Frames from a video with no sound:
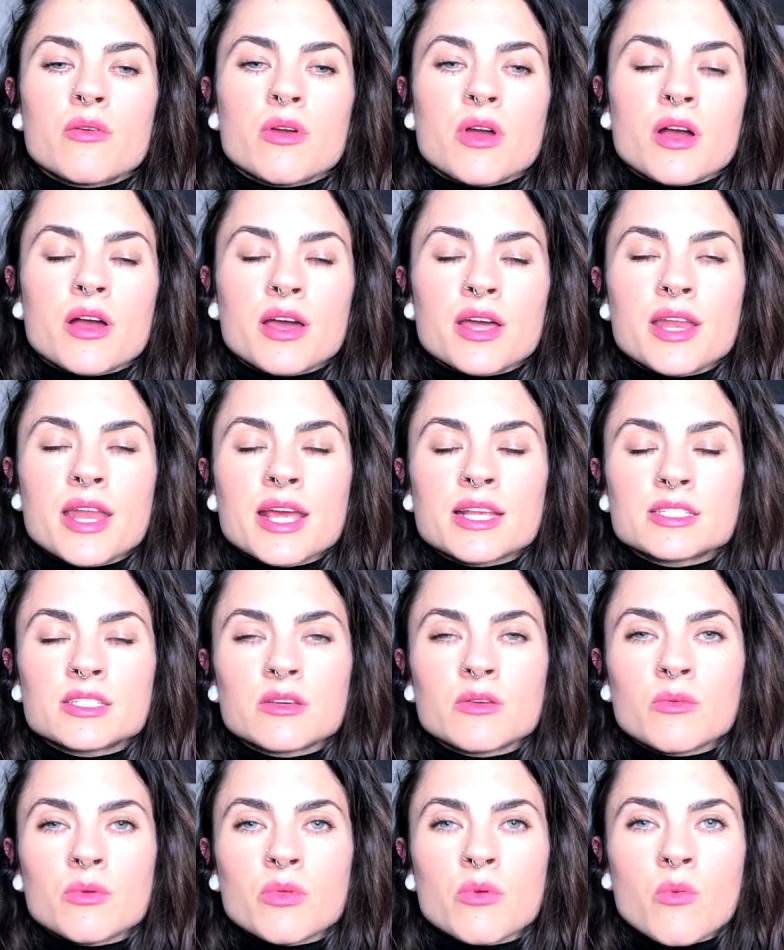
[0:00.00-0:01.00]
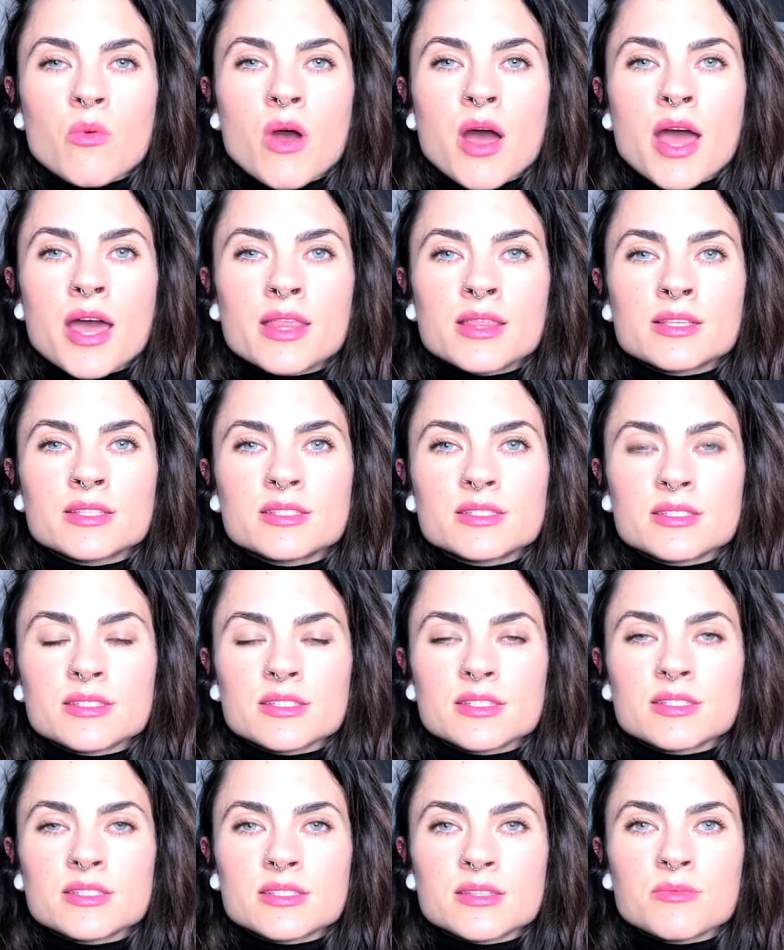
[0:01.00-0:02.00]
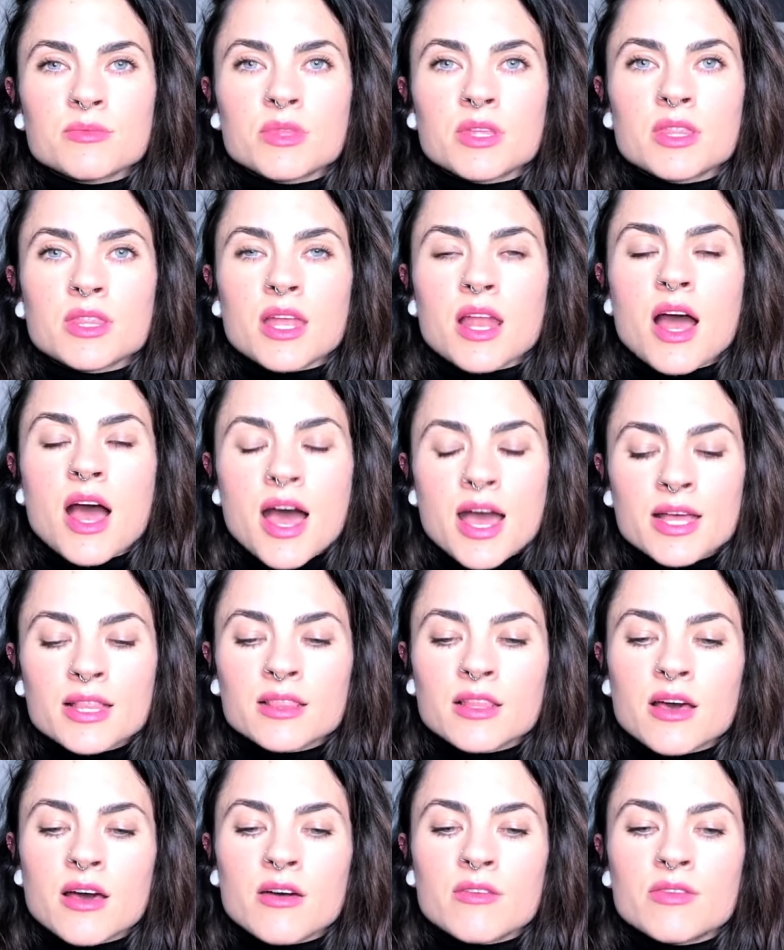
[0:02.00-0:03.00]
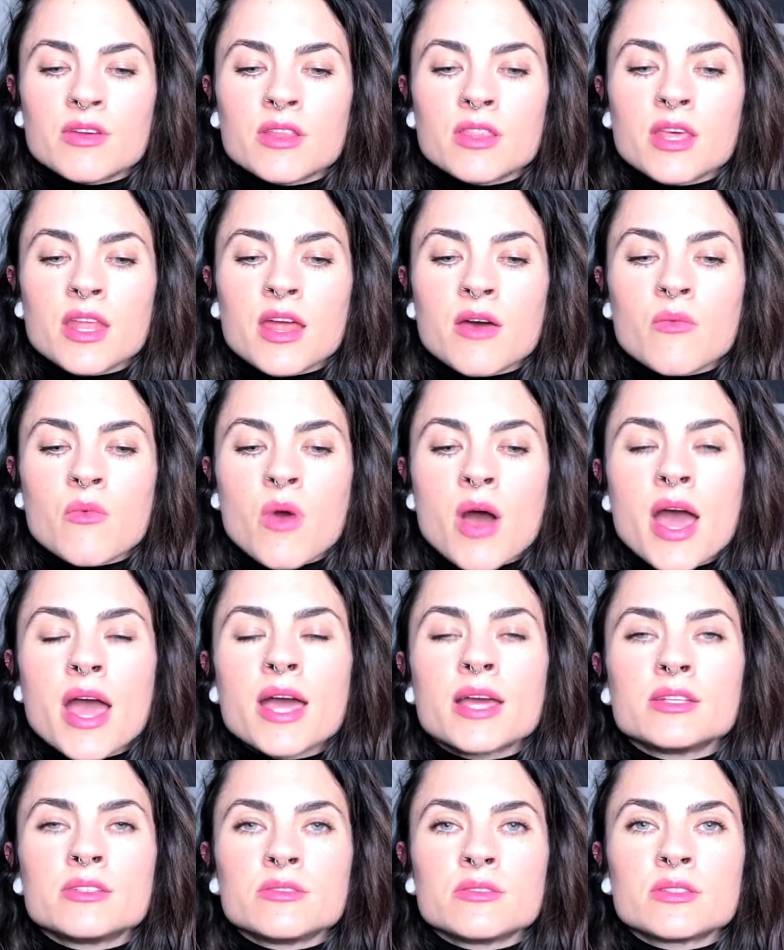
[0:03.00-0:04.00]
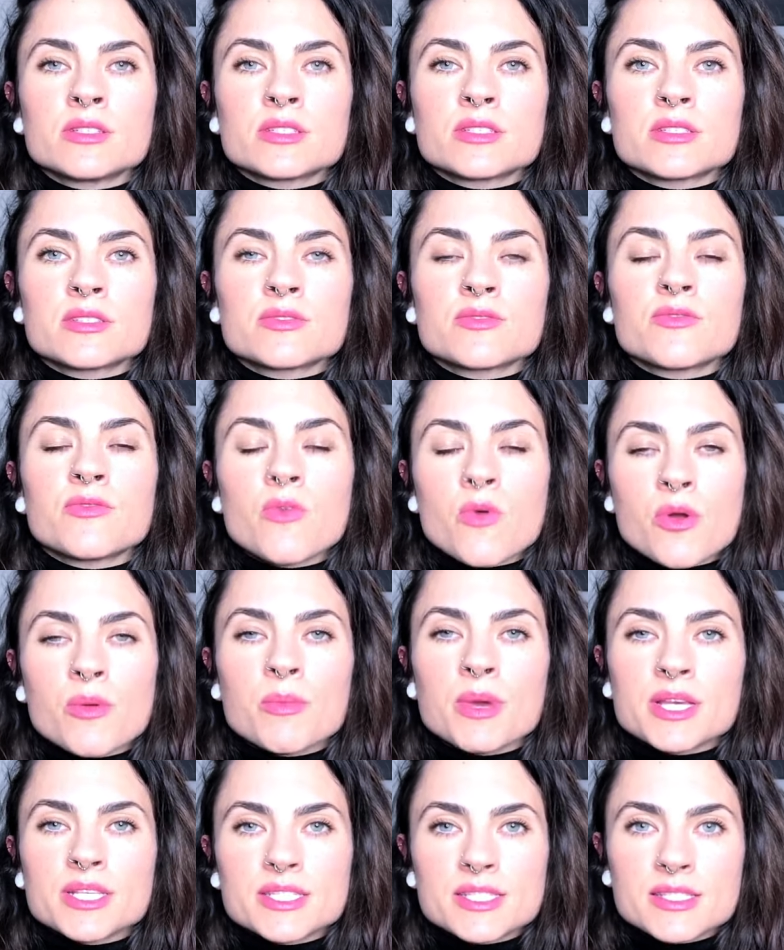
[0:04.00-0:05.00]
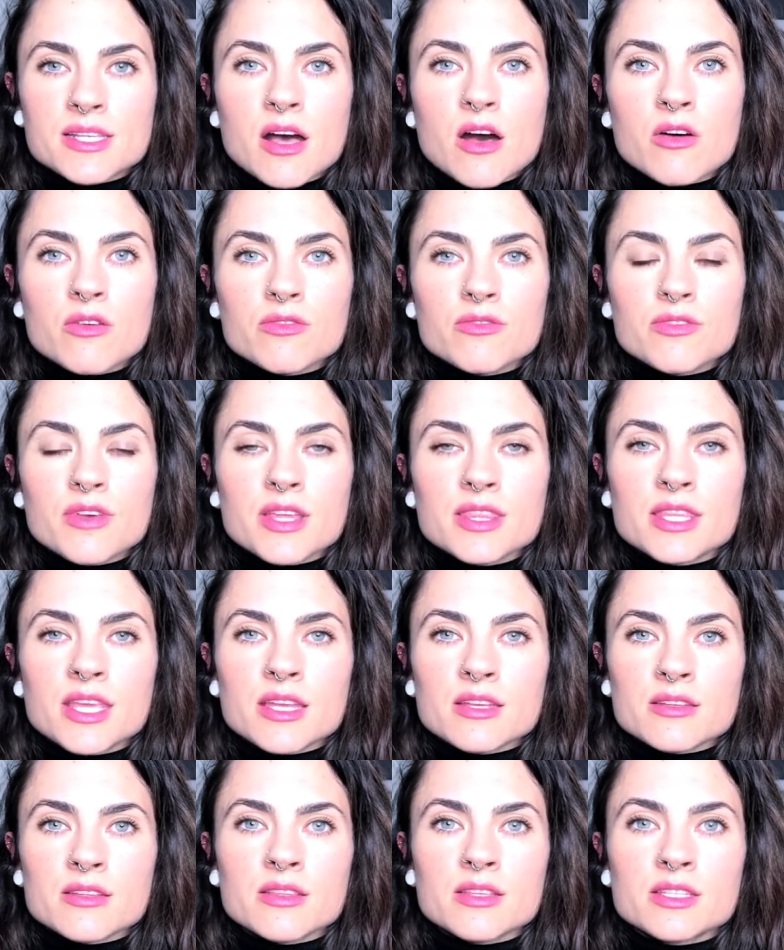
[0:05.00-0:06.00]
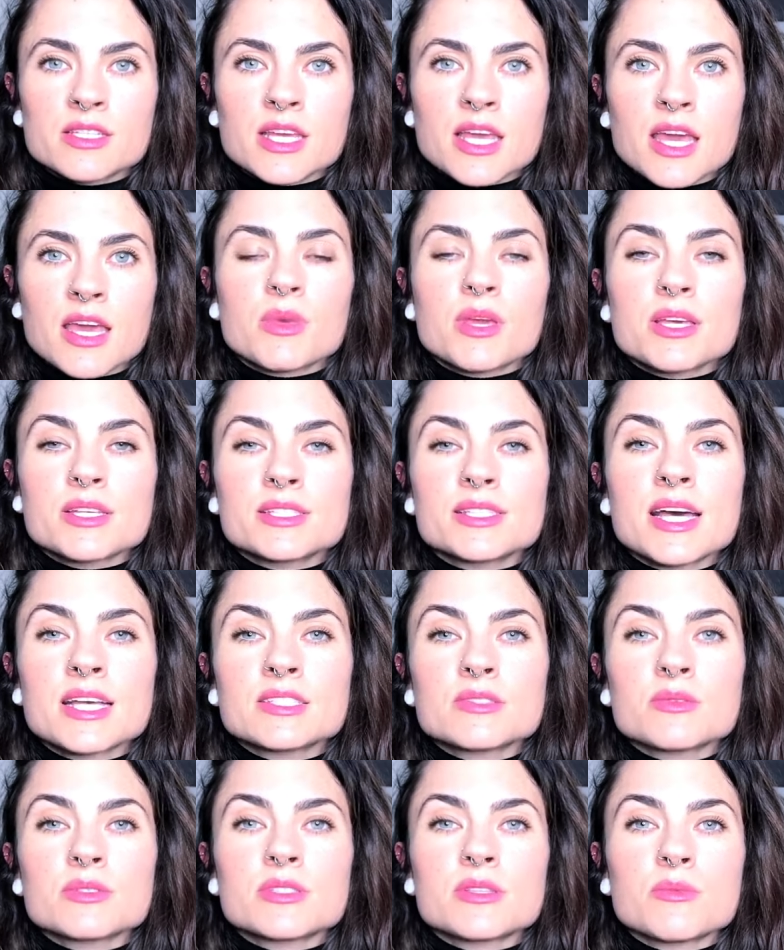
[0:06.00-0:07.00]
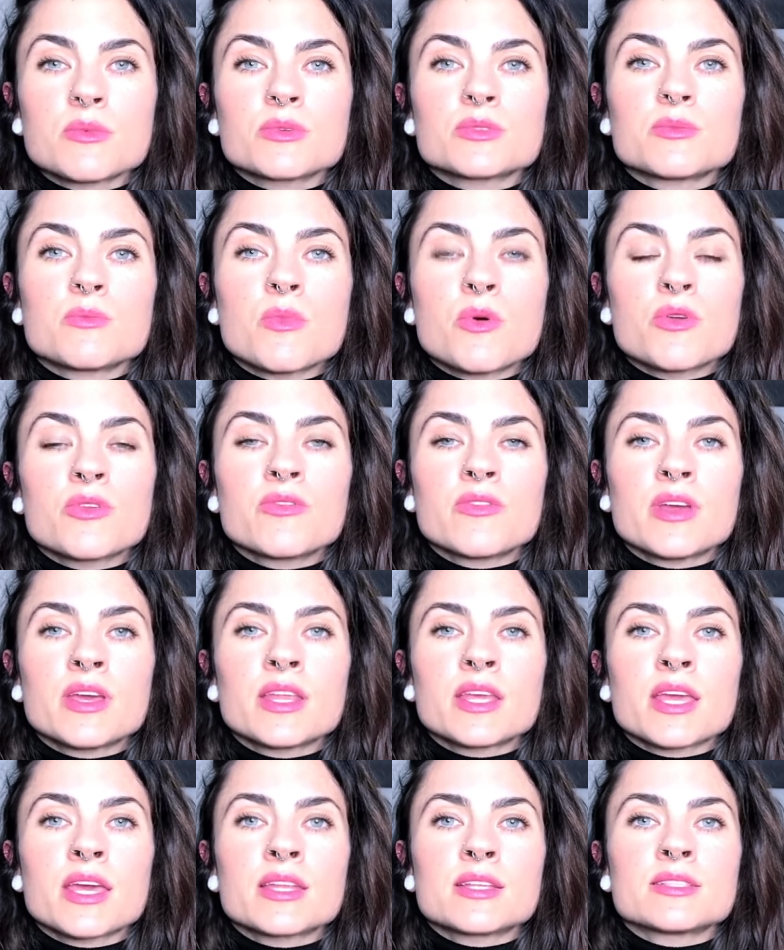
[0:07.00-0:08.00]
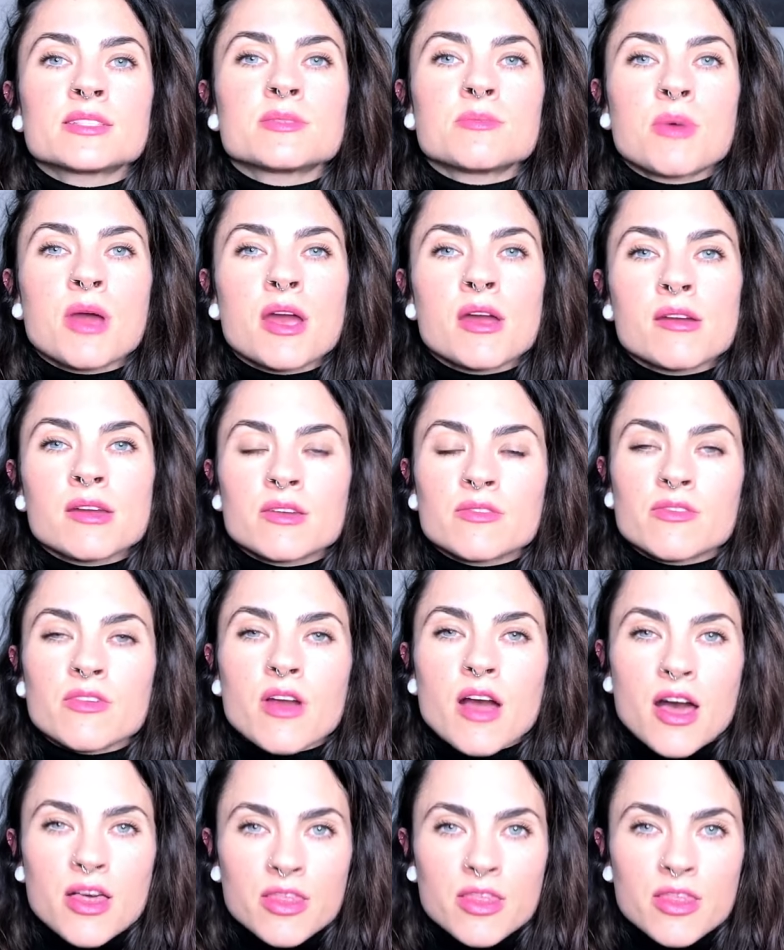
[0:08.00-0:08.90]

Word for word: on connecting with why this is something that I love, and that why I do this is for myself at the end of the day, because that's what's the most motivating and inspiring for